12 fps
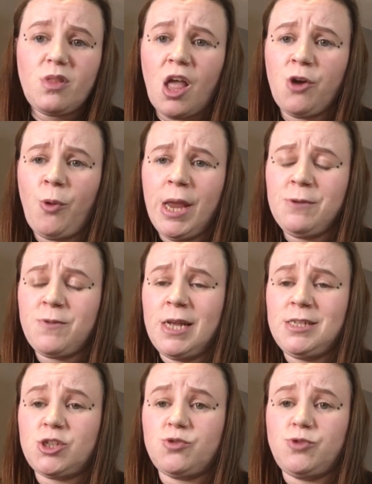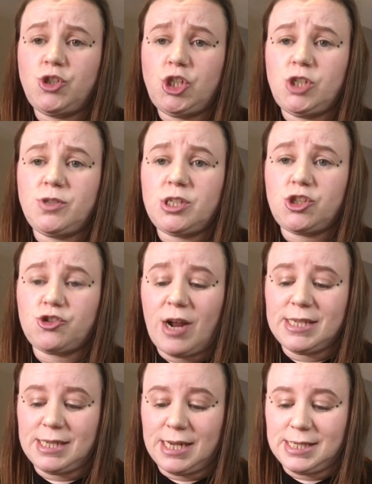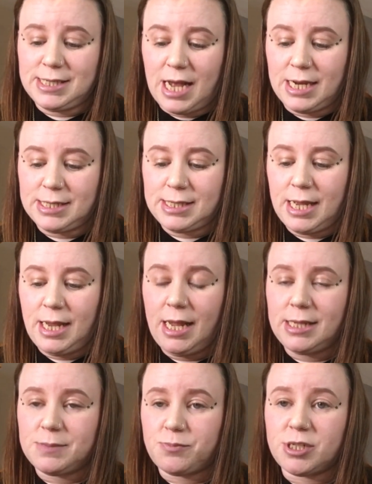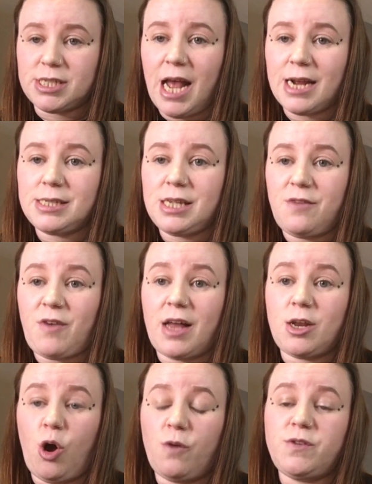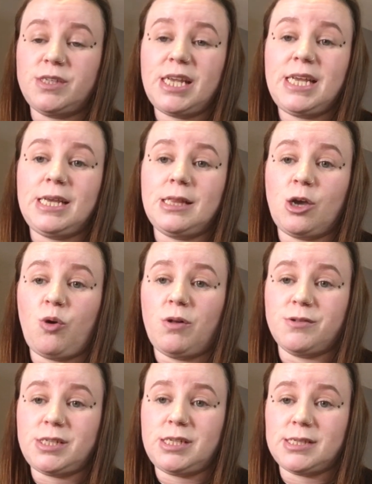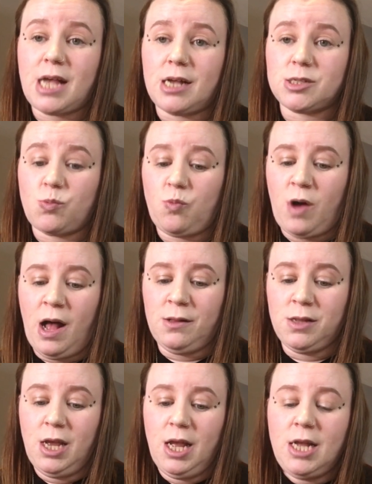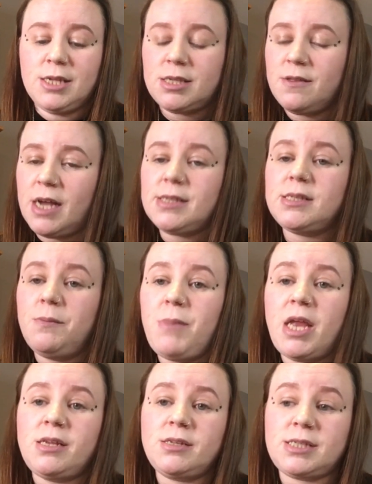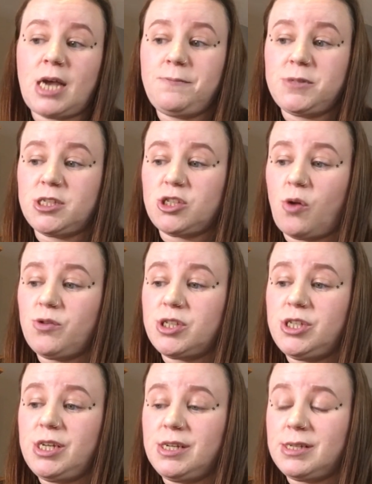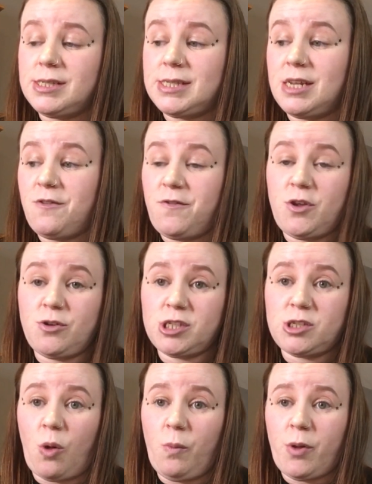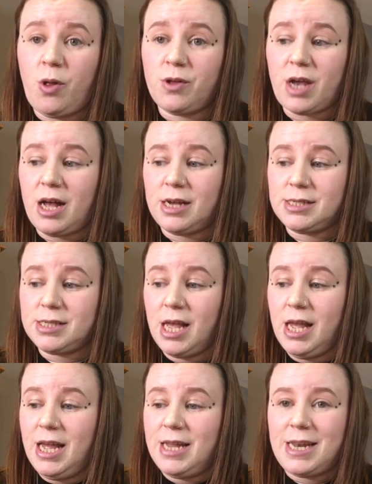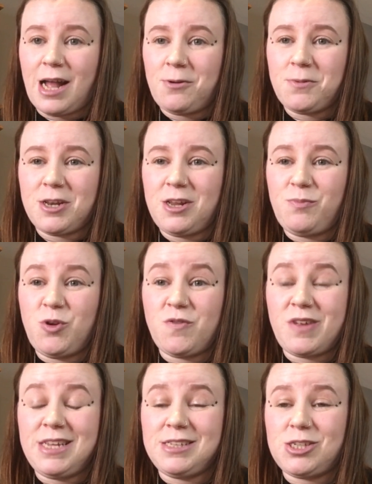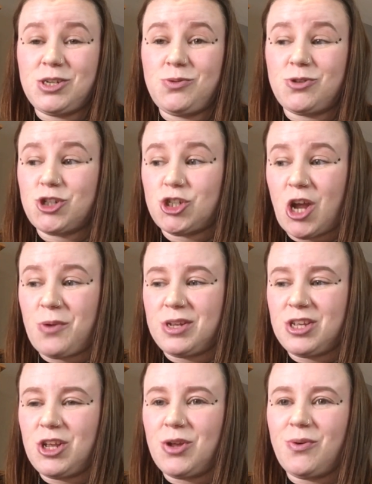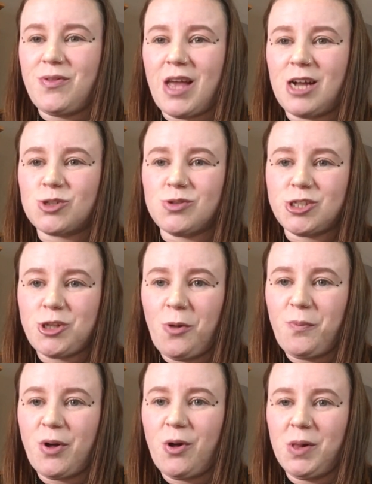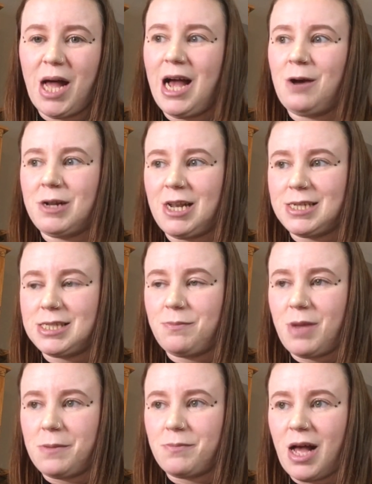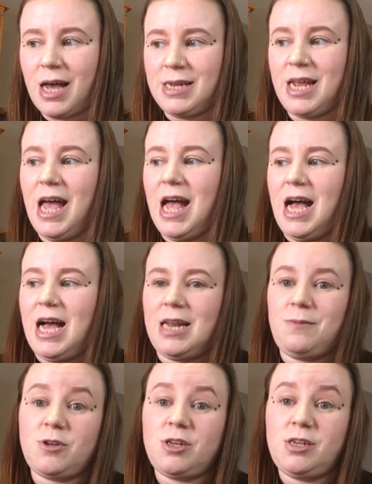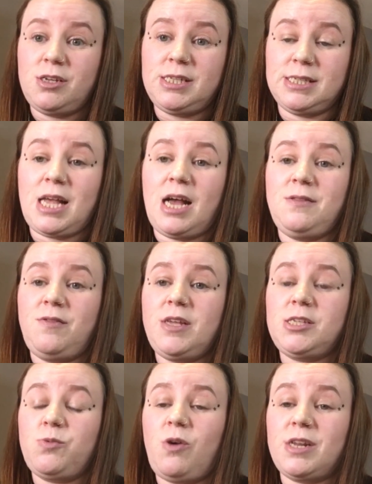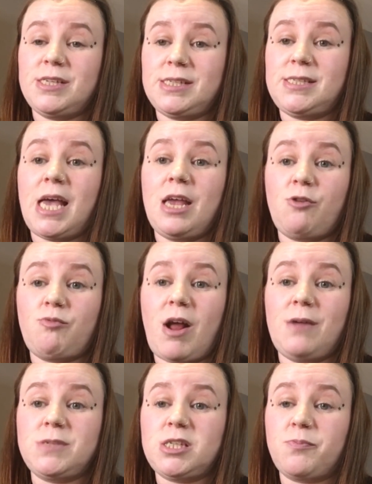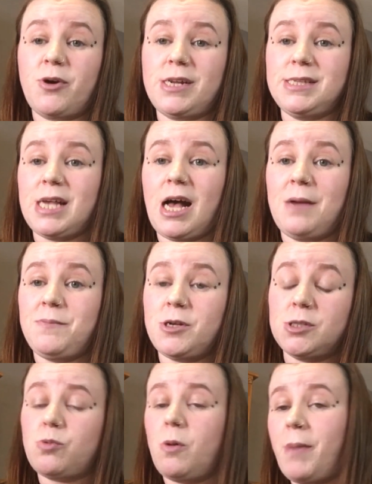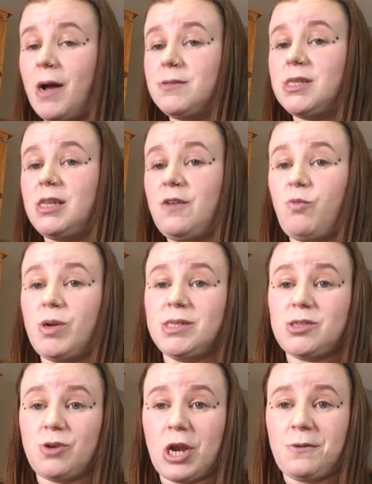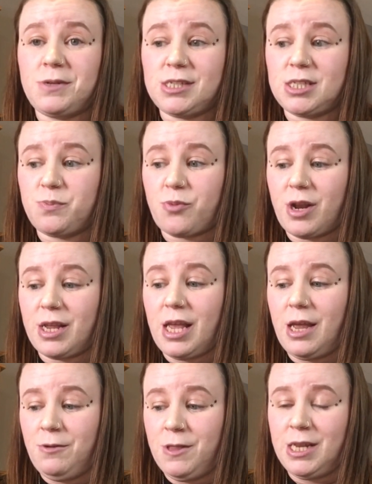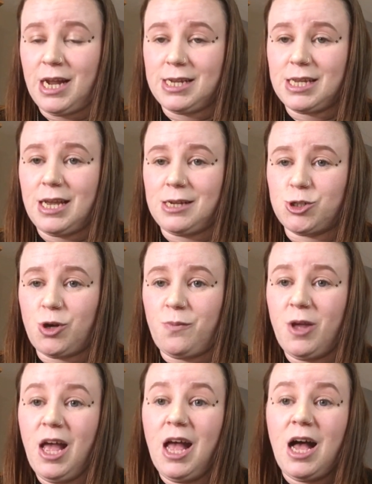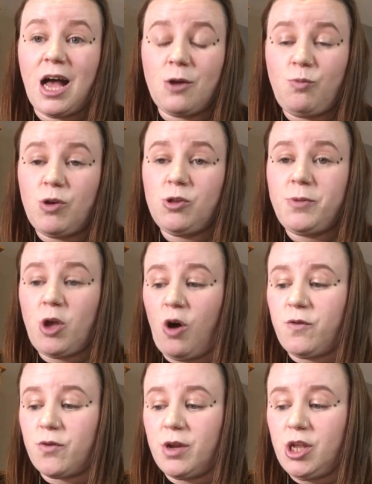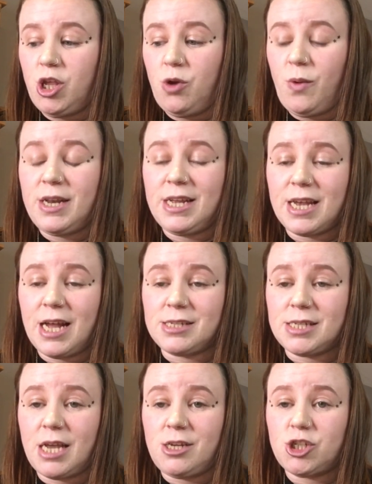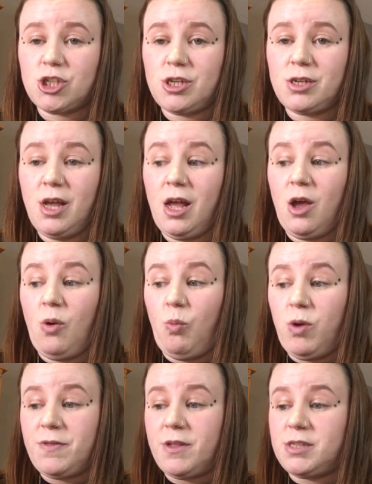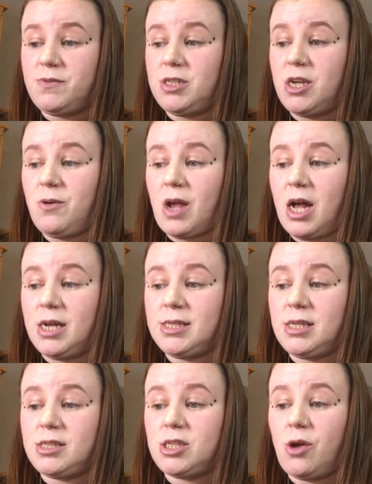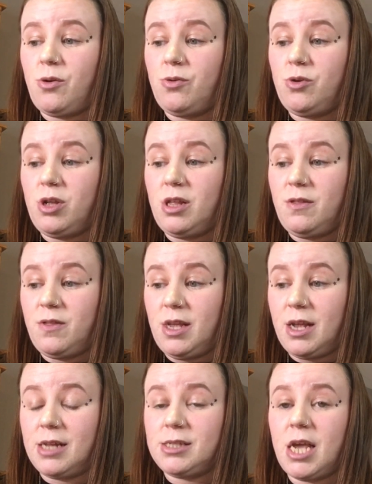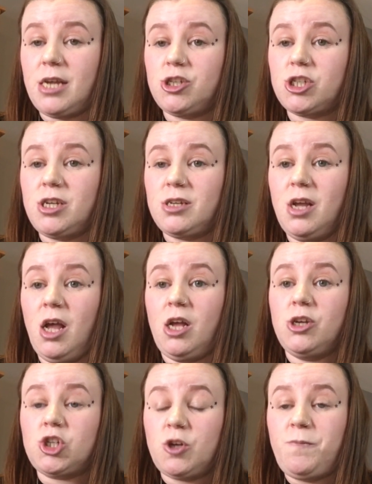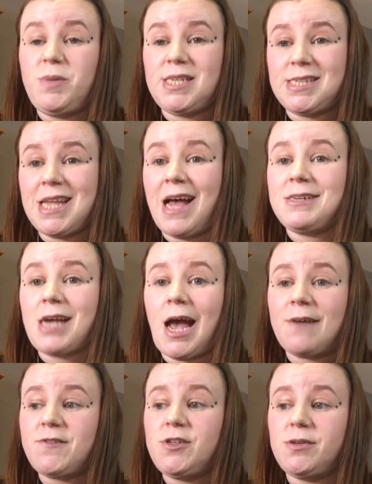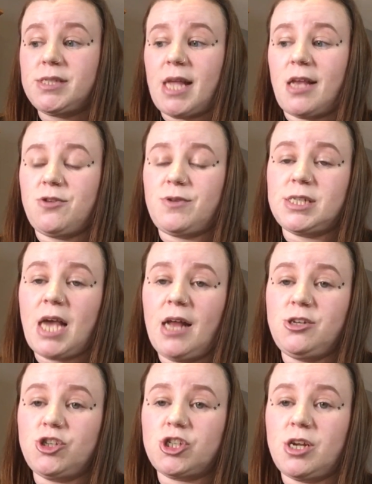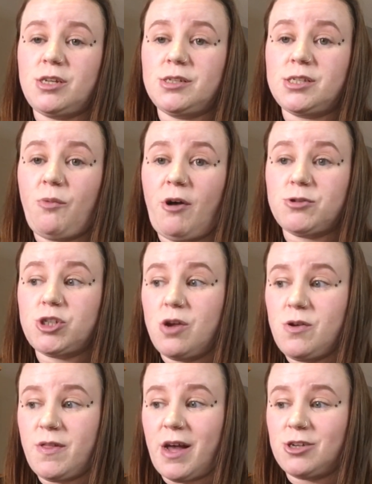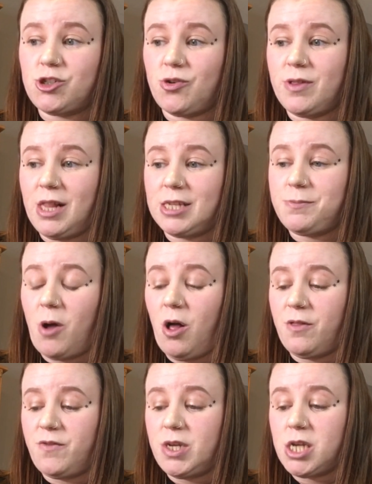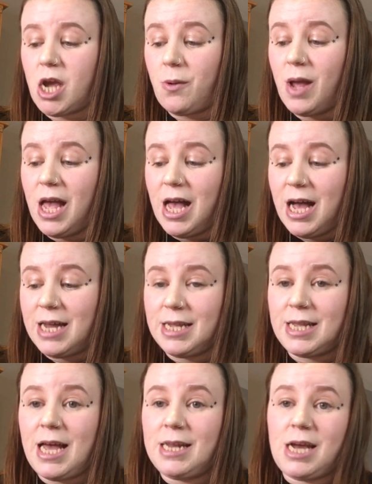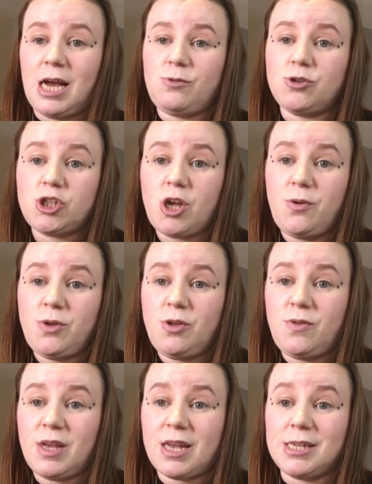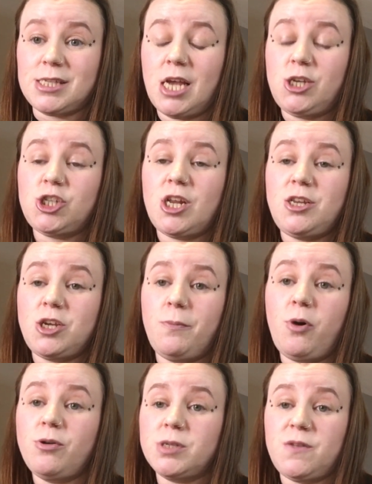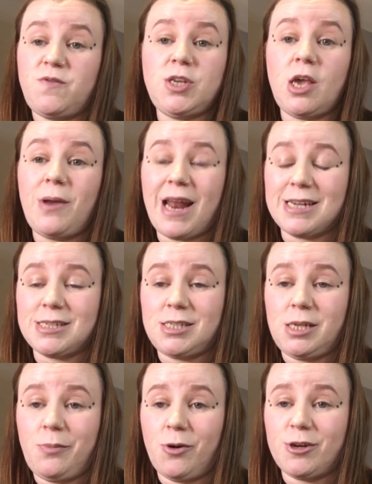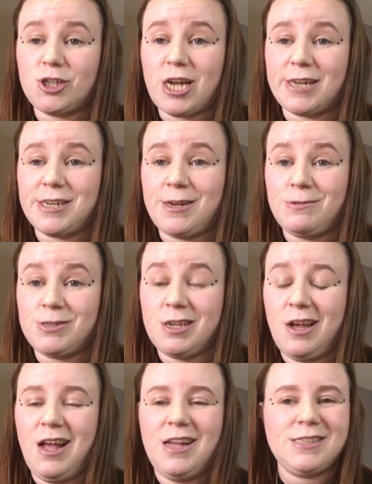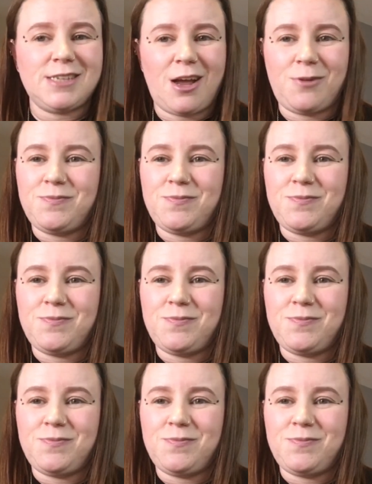a great way to reduce stress and anxiety. It's protective and it offers healing qualities as well. So that's the main types of salts that you can consider for your salt bowl, guys. Now I'm going to move into showing you the actual salt bowl, how I like to make mine, and I'm going to design this one, as I say, around springtime because we're about to leave winter and go into spring here in the United Kingdom. I will be offering you an incantation with this video, guys, so the incantation should be said after you set your intention, so I'll show you that during the last part of the video, and again I will show you the incantation. You can pause the video and add it to your book of shadows. So